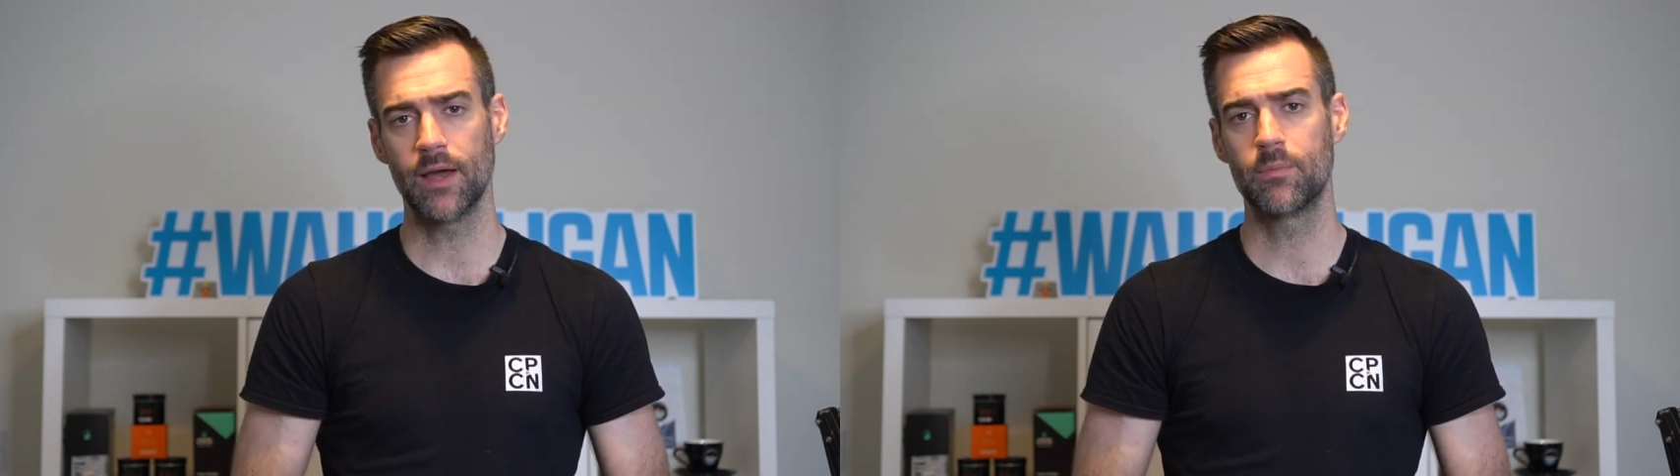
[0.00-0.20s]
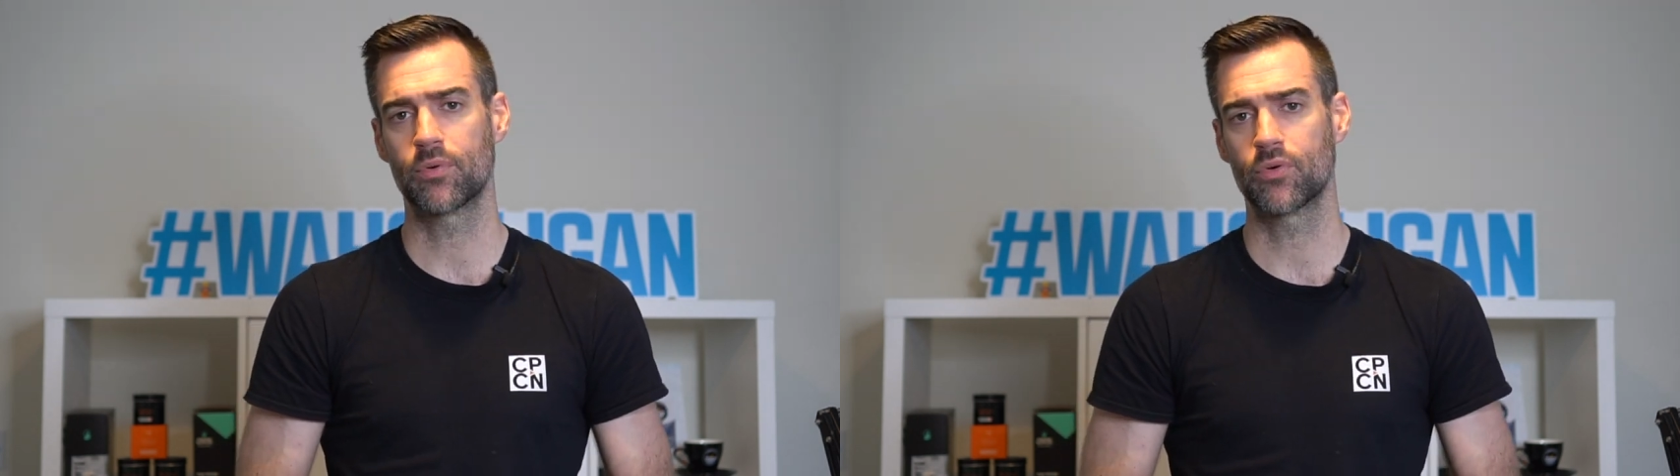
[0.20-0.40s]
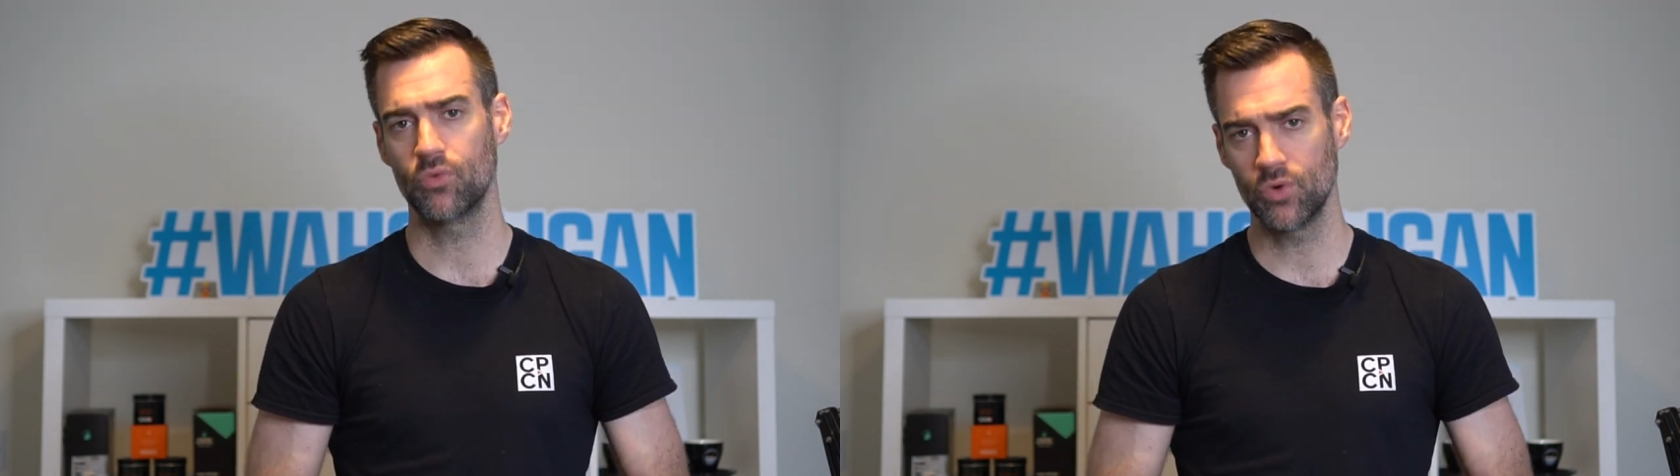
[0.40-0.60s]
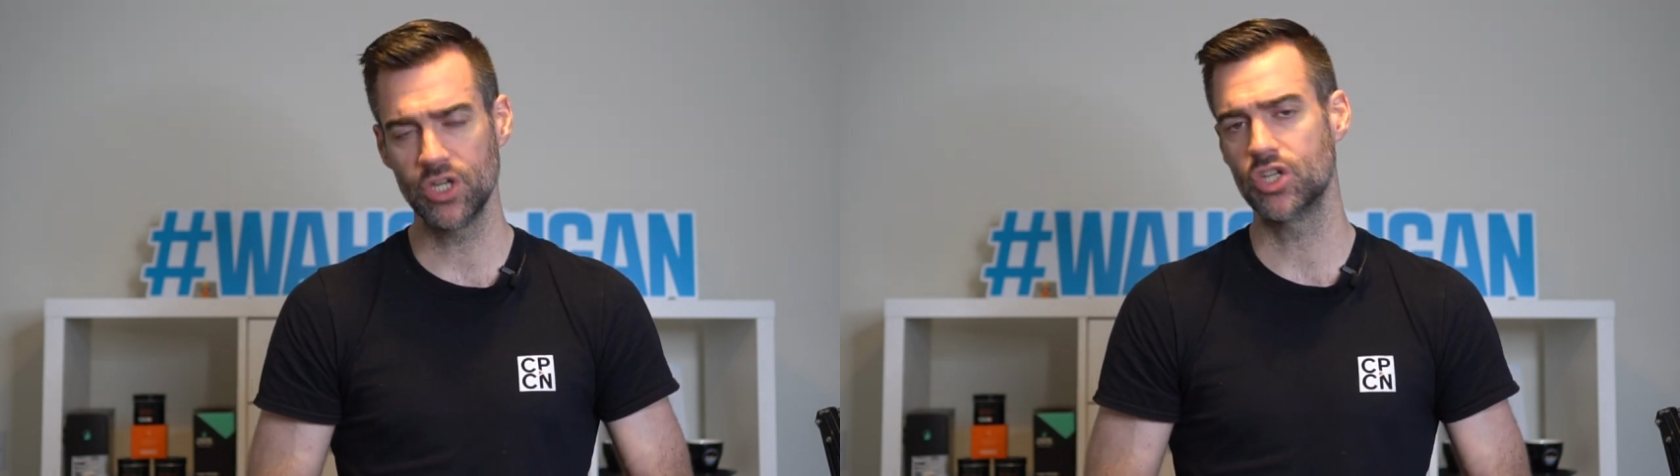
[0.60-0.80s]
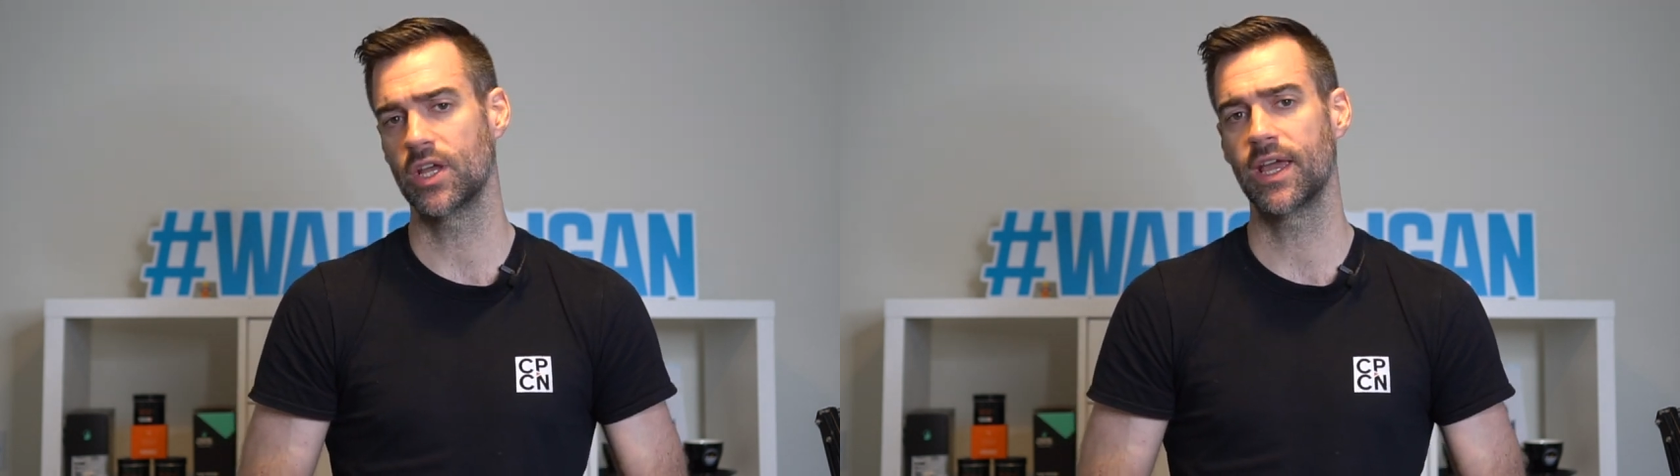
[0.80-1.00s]

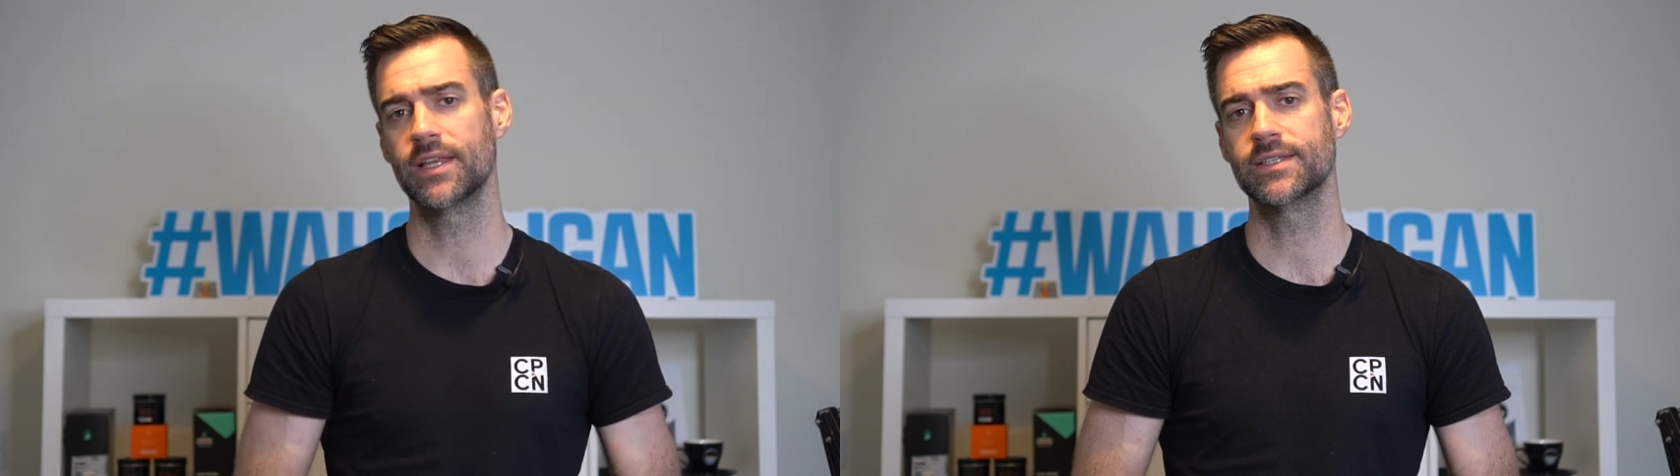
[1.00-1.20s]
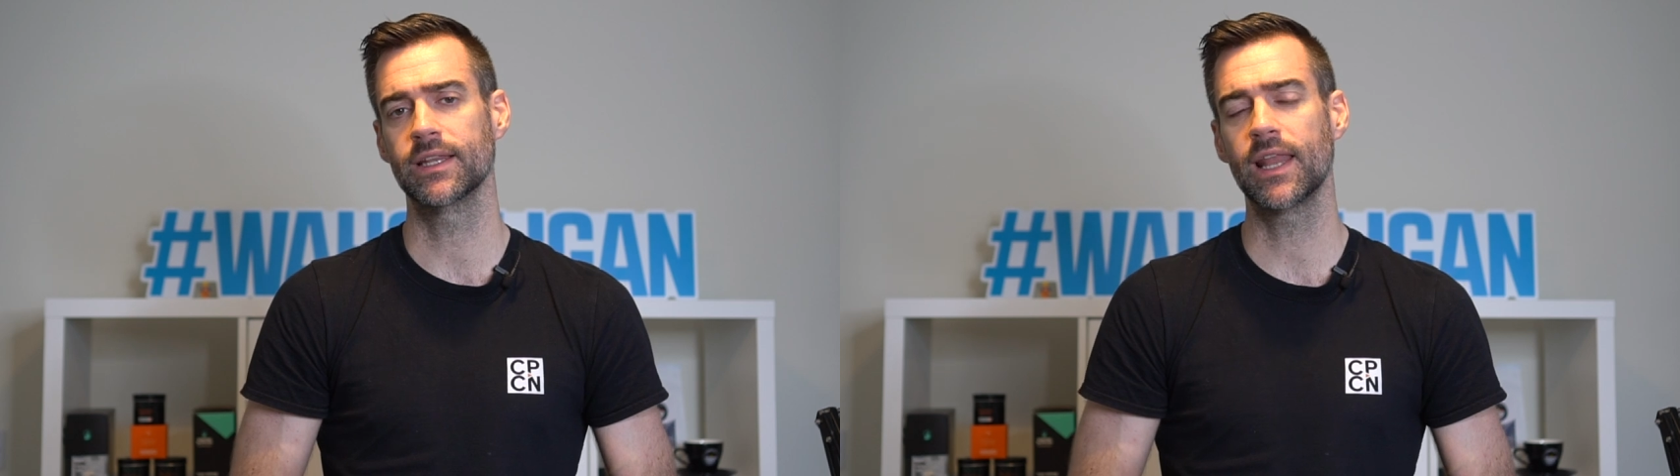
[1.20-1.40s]
appreciate it.